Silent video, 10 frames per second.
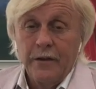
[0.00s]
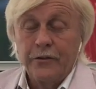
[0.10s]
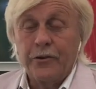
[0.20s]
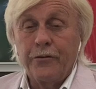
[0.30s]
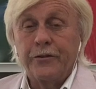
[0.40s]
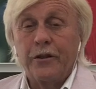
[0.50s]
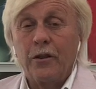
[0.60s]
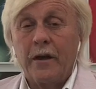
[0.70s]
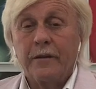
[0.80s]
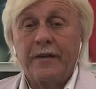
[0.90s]
So there's a
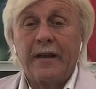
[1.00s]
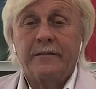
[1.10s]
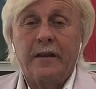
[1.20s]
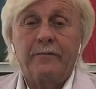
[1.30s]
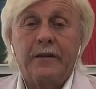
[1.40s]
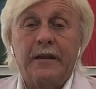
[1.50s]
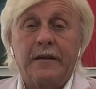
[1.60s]
lot of activity